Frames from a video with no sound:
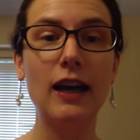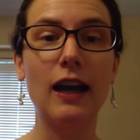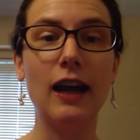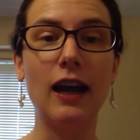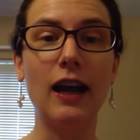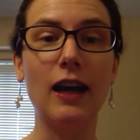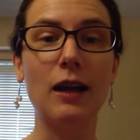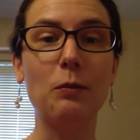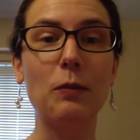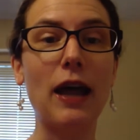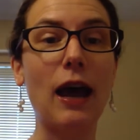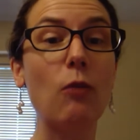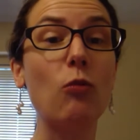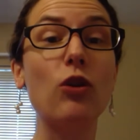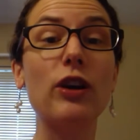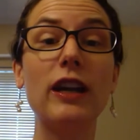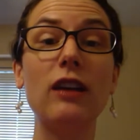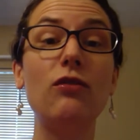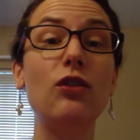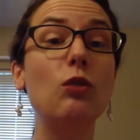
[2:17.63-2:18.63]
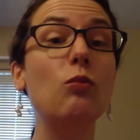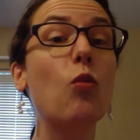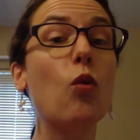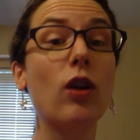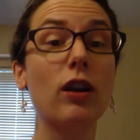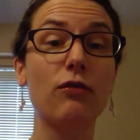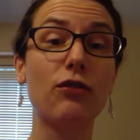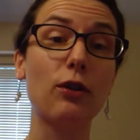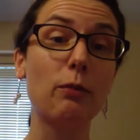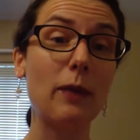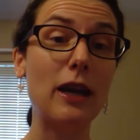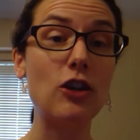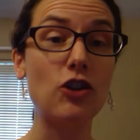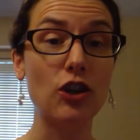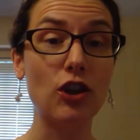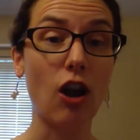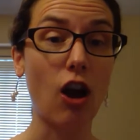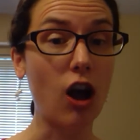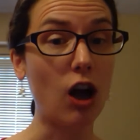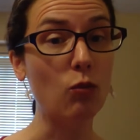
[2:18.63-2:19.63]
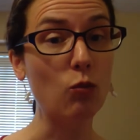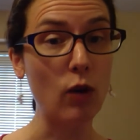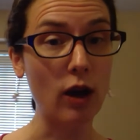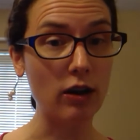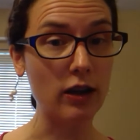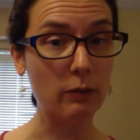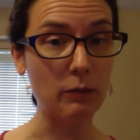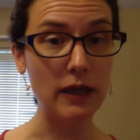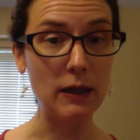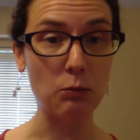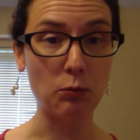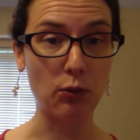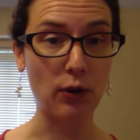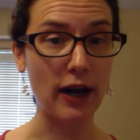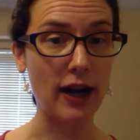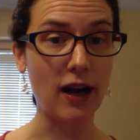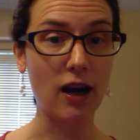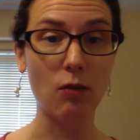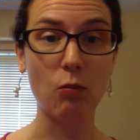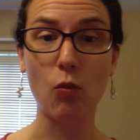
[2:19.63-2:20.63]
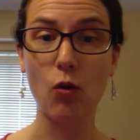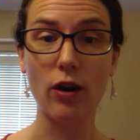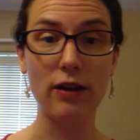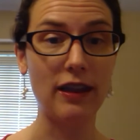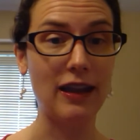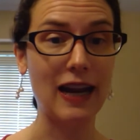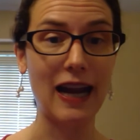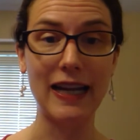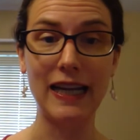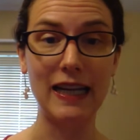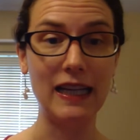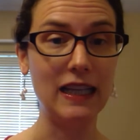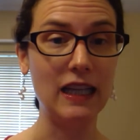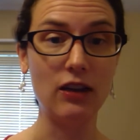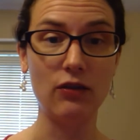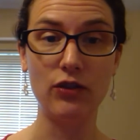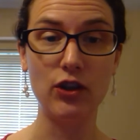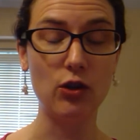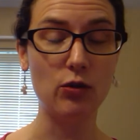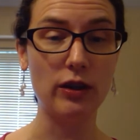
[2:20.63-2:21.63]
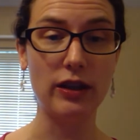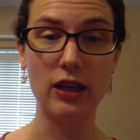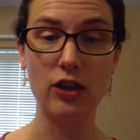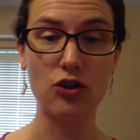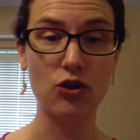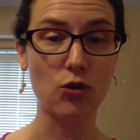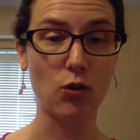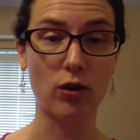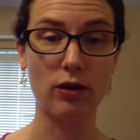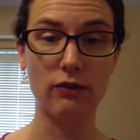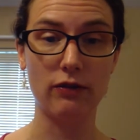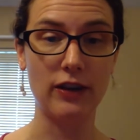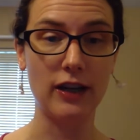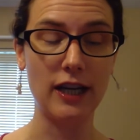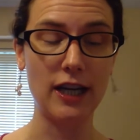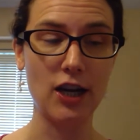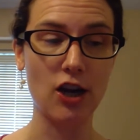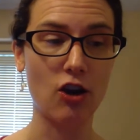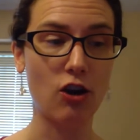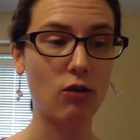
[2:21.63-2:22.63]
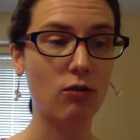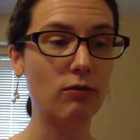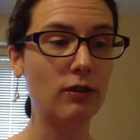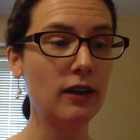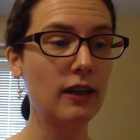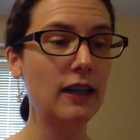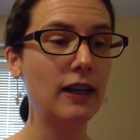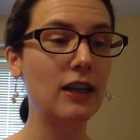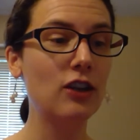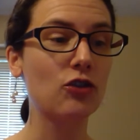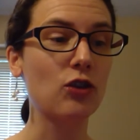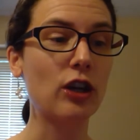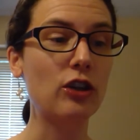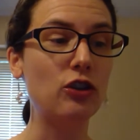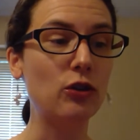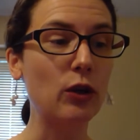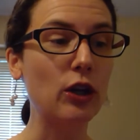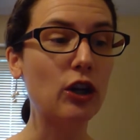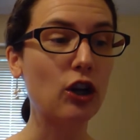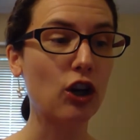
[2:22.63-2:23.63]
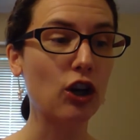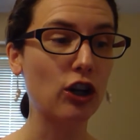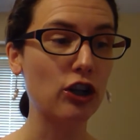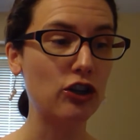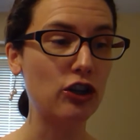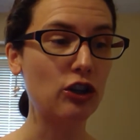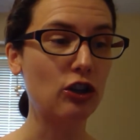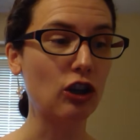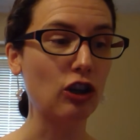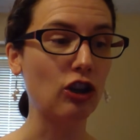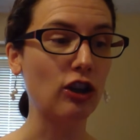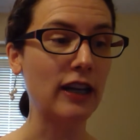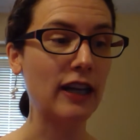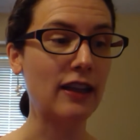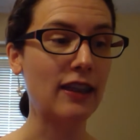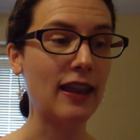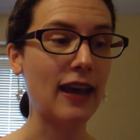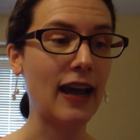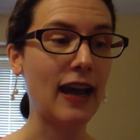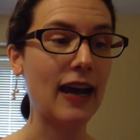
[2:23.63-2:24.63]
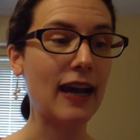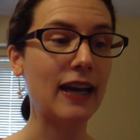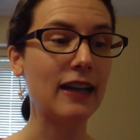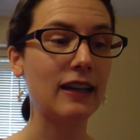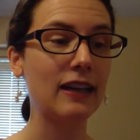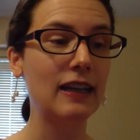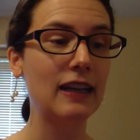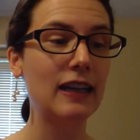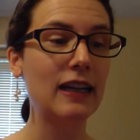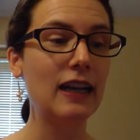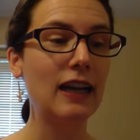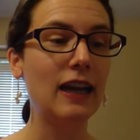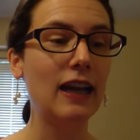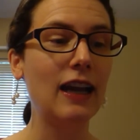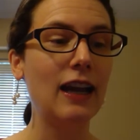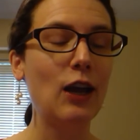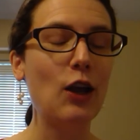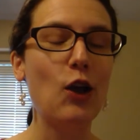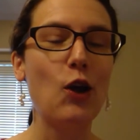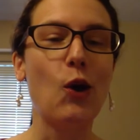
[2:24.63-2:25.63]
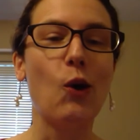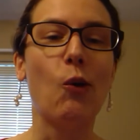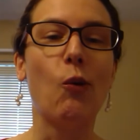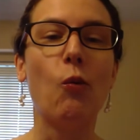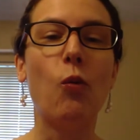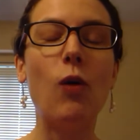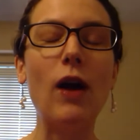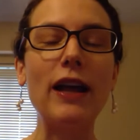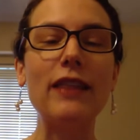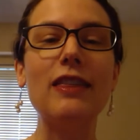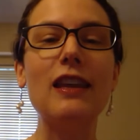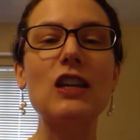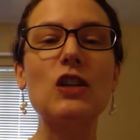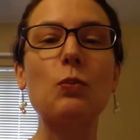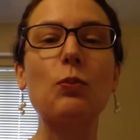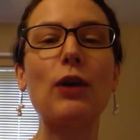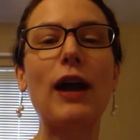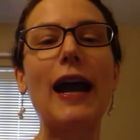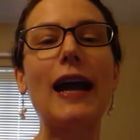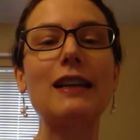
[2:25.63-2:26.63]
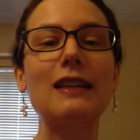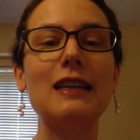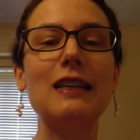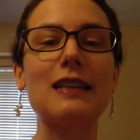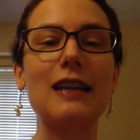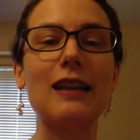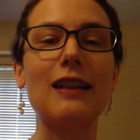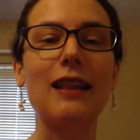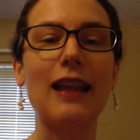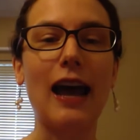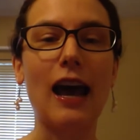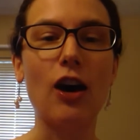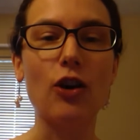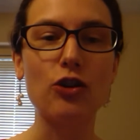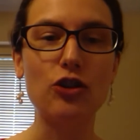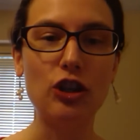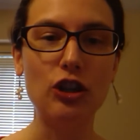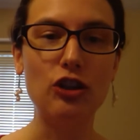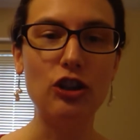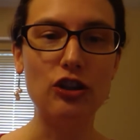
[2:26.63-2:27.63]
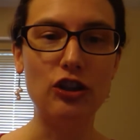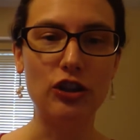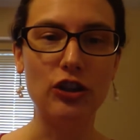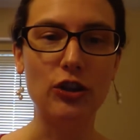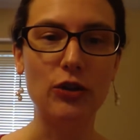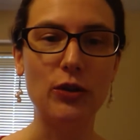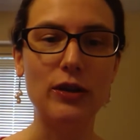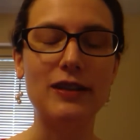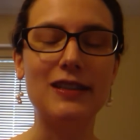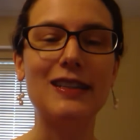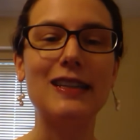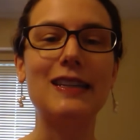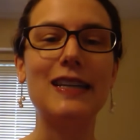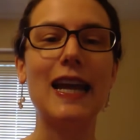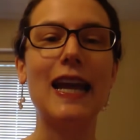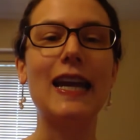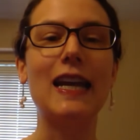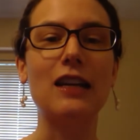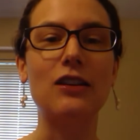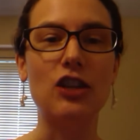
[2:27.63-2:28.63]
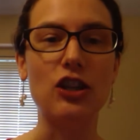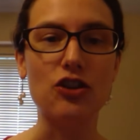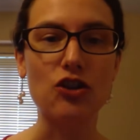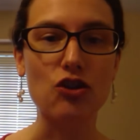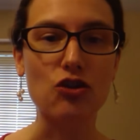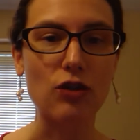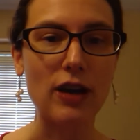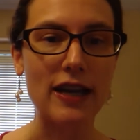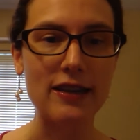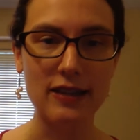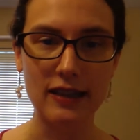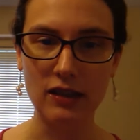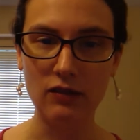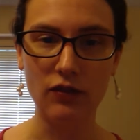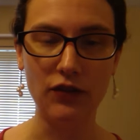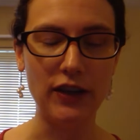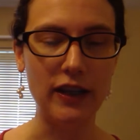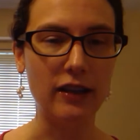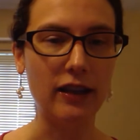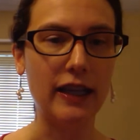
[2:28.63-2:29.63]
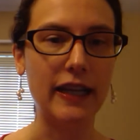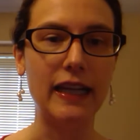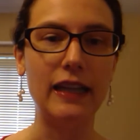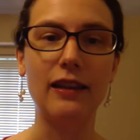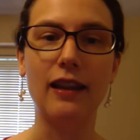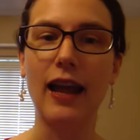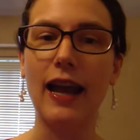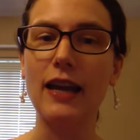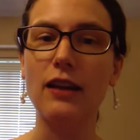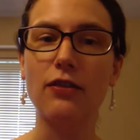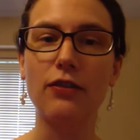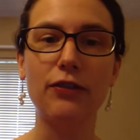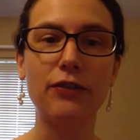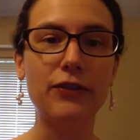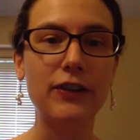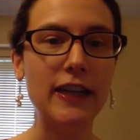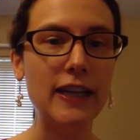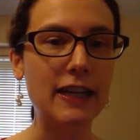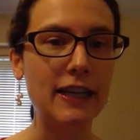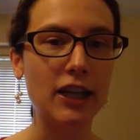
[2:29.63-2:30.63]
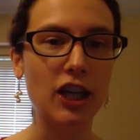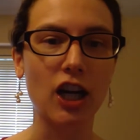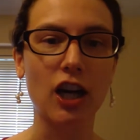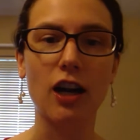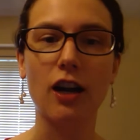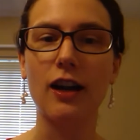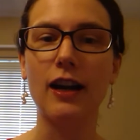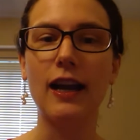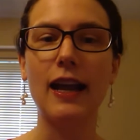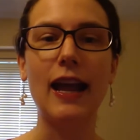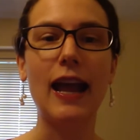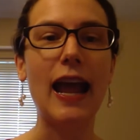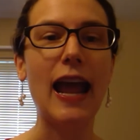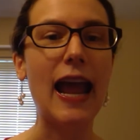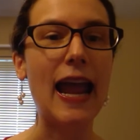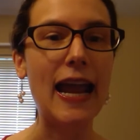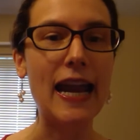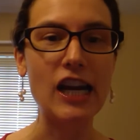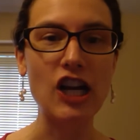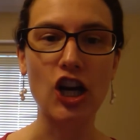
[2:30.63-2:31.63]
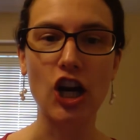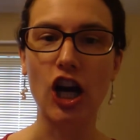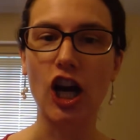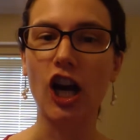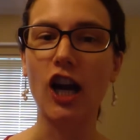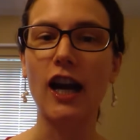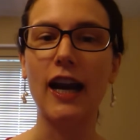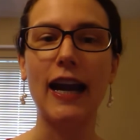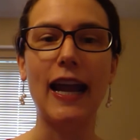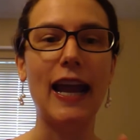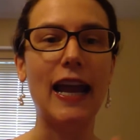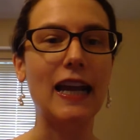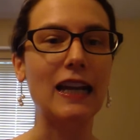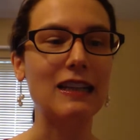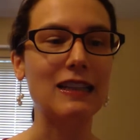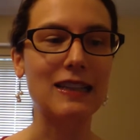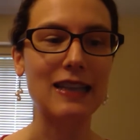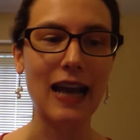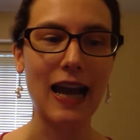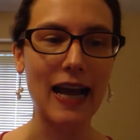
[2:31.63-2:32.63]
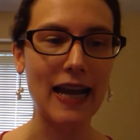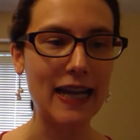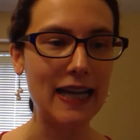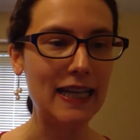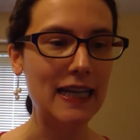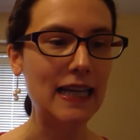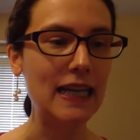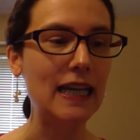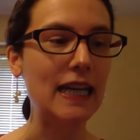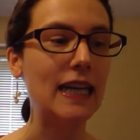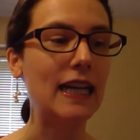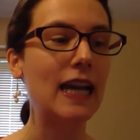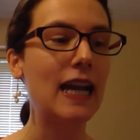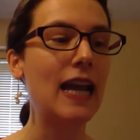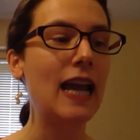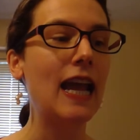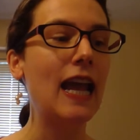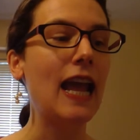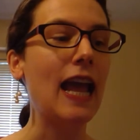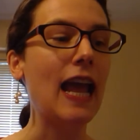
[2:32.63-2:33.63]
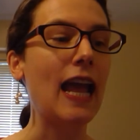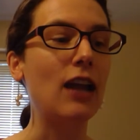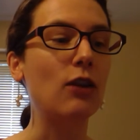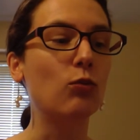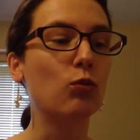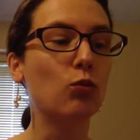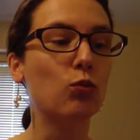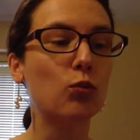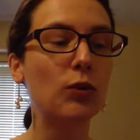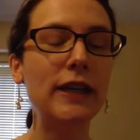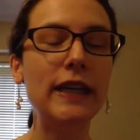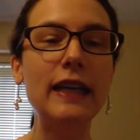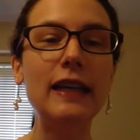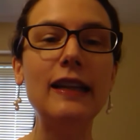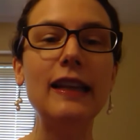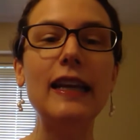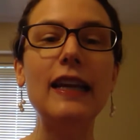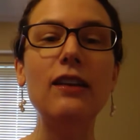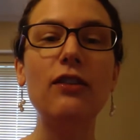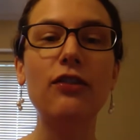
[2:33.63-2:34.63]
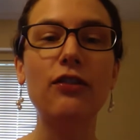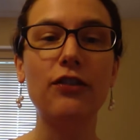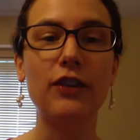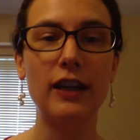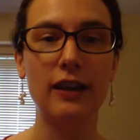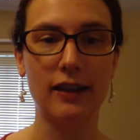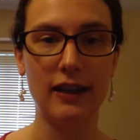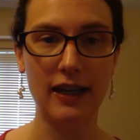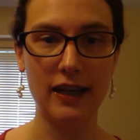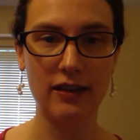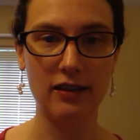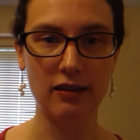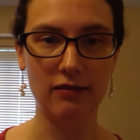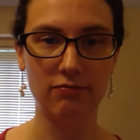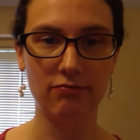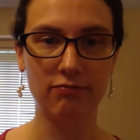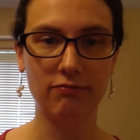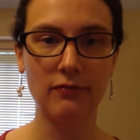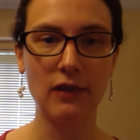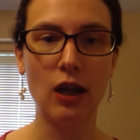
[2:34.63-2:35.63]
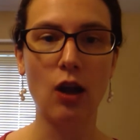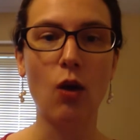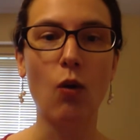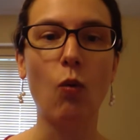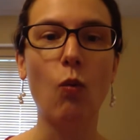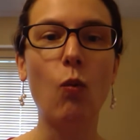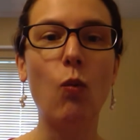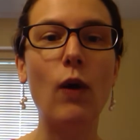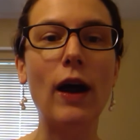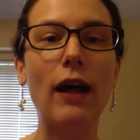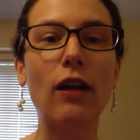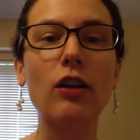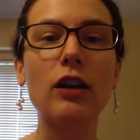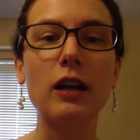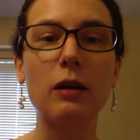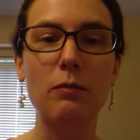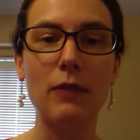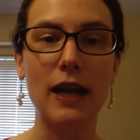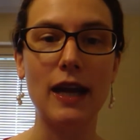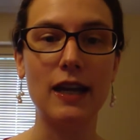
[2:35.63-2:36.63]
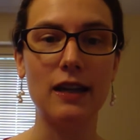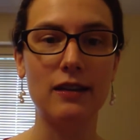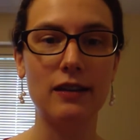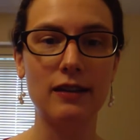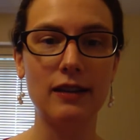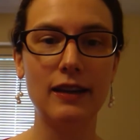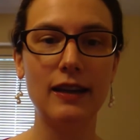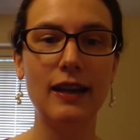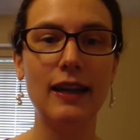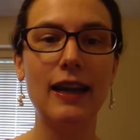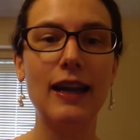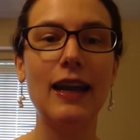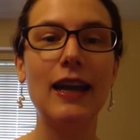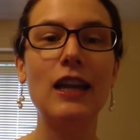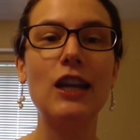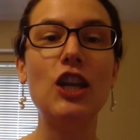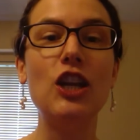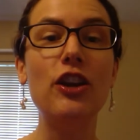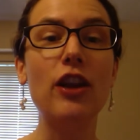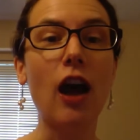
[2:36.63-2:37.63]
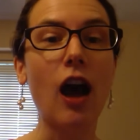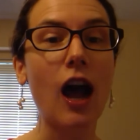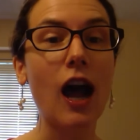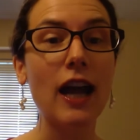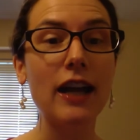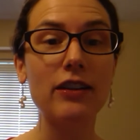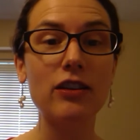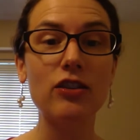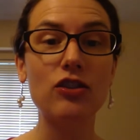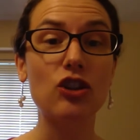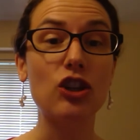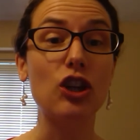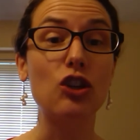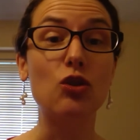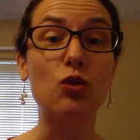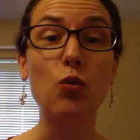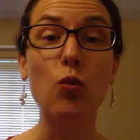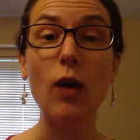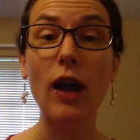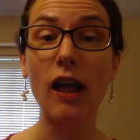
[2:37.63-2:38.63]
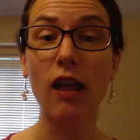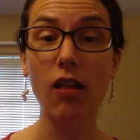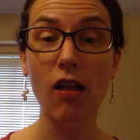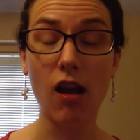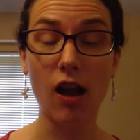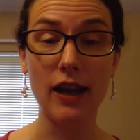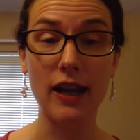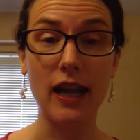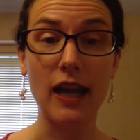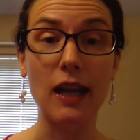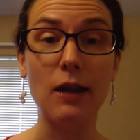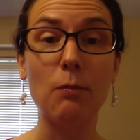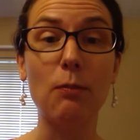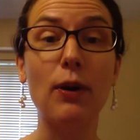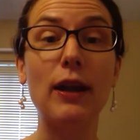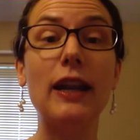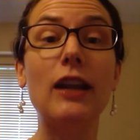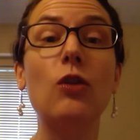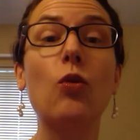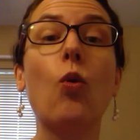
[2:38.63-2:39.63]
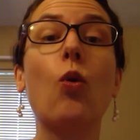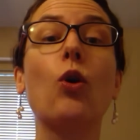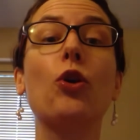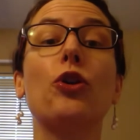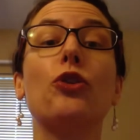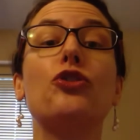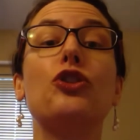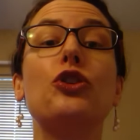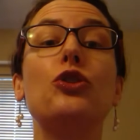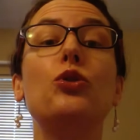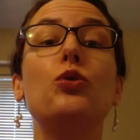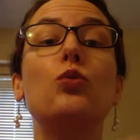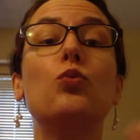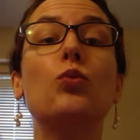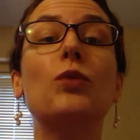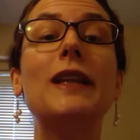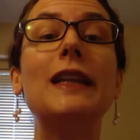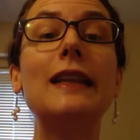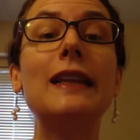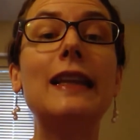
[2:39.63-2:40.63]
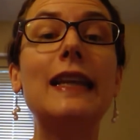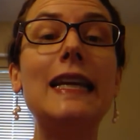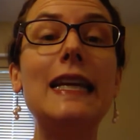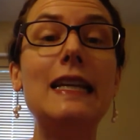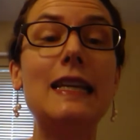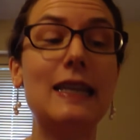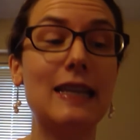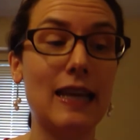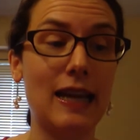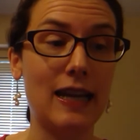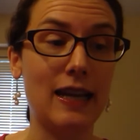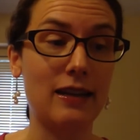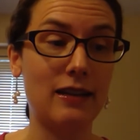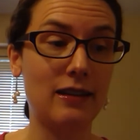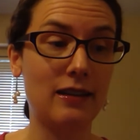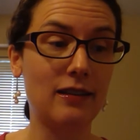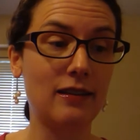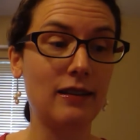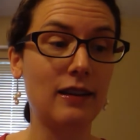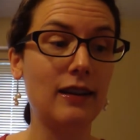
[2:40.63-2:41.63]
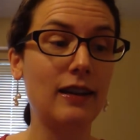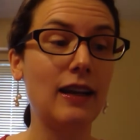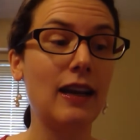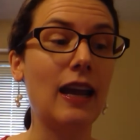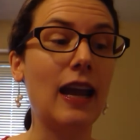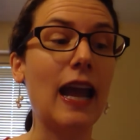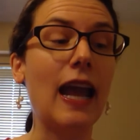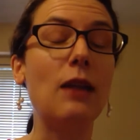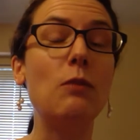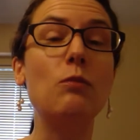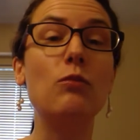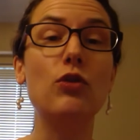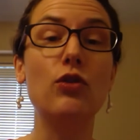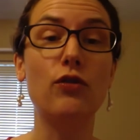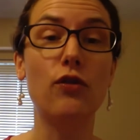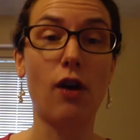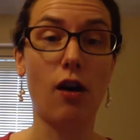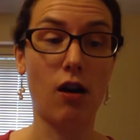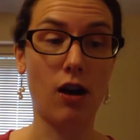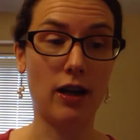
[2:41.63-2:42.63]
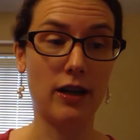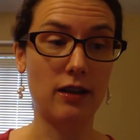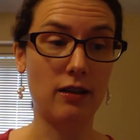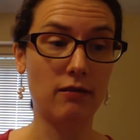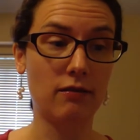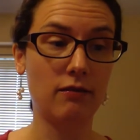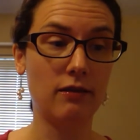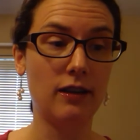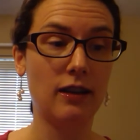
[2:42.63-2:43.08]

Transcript: Uh, that will give you more information on welcoming prayer, more than I can give you in this short video. So I do encourage you to look at that. What this practice allows you to do is to take a distressing feeling like fear, anger, anxiety, and really feel it, welcome it, not to dwell on it, but in order to release it and move on,